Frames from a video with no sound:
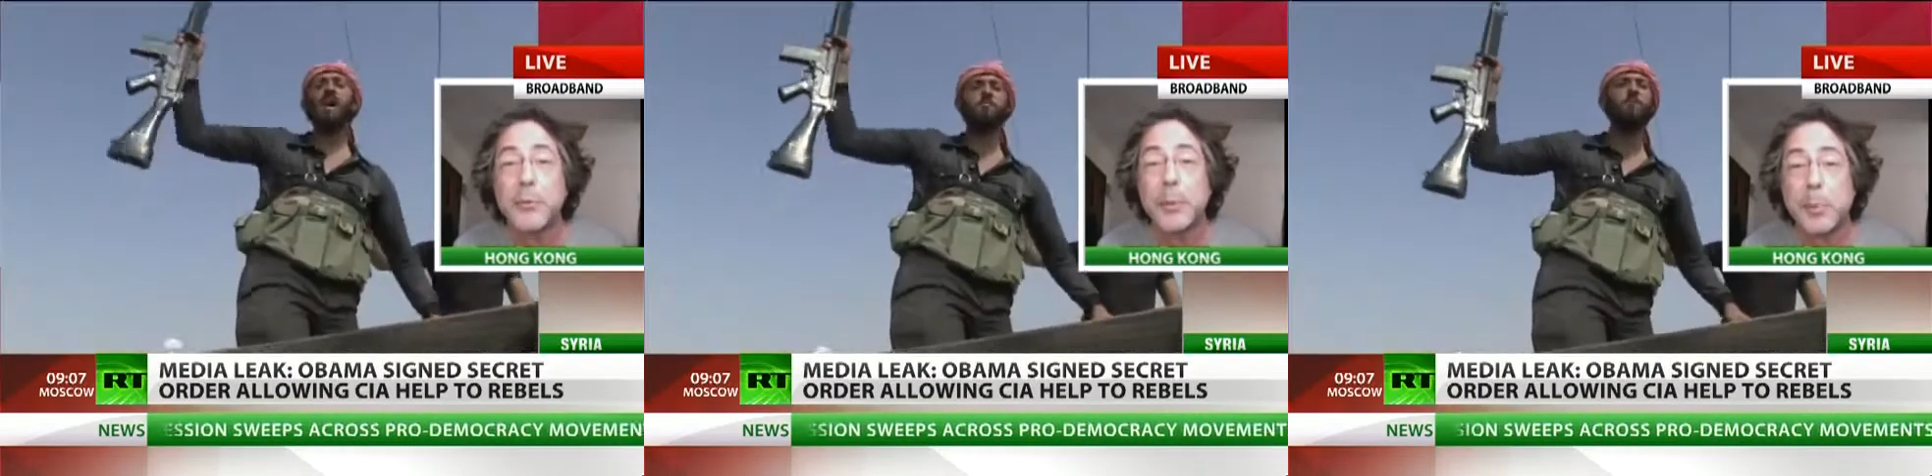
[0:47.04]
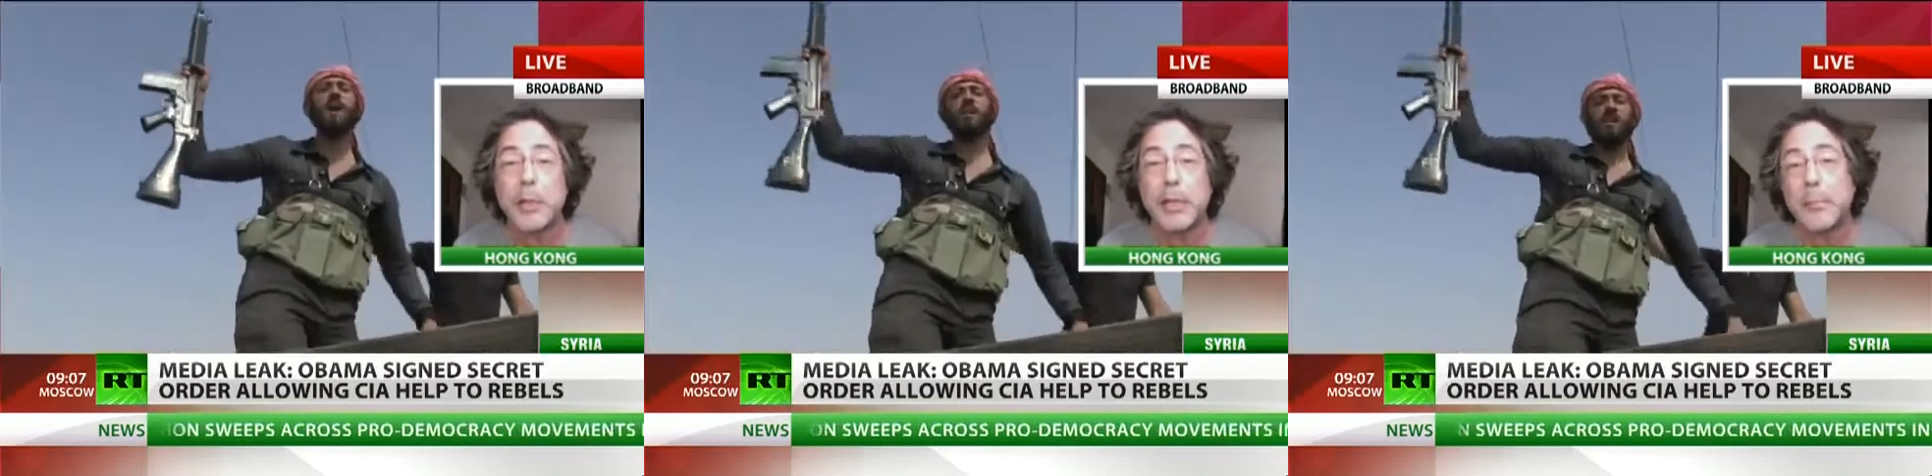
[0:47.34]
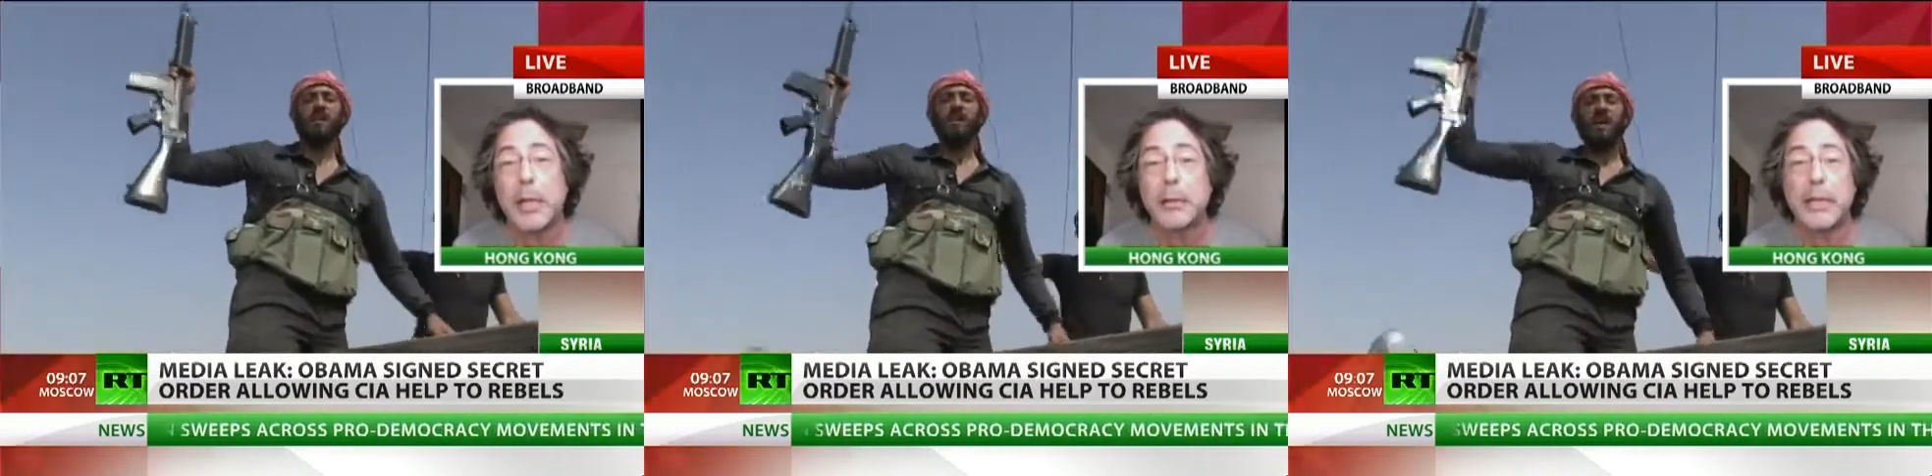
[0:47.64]

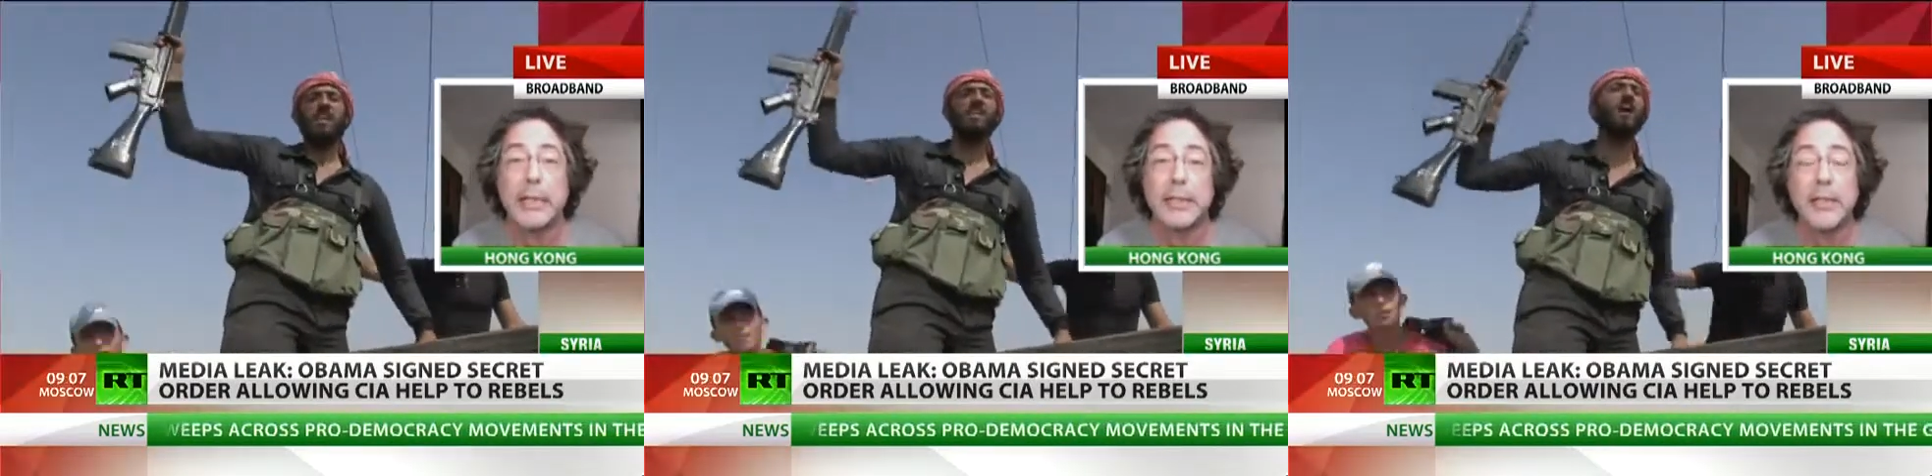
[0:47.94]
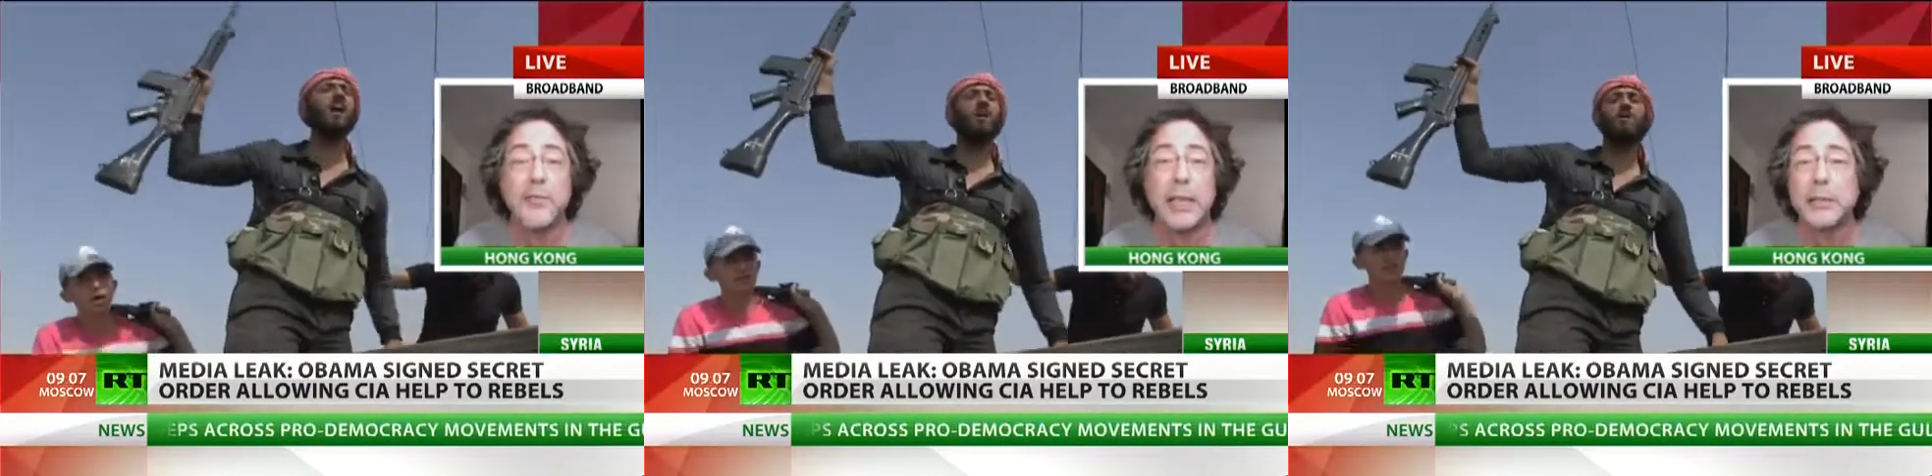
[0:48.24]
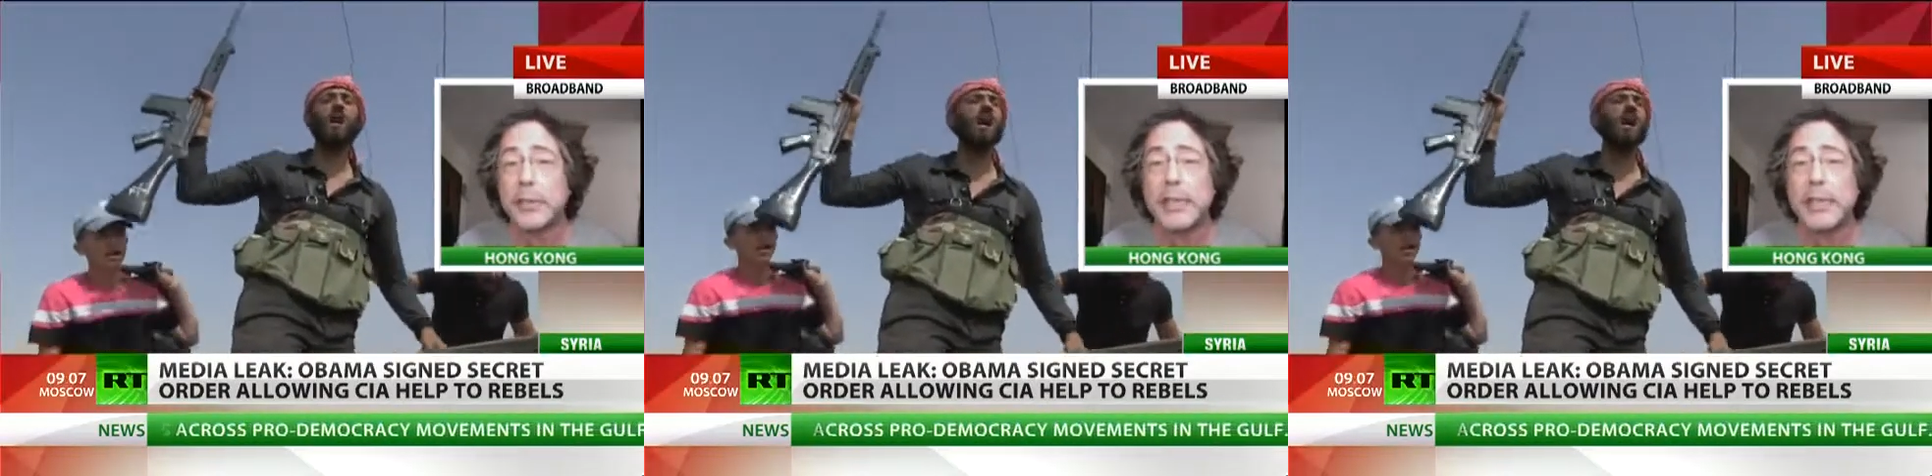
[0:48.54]
reported about that. And in fact,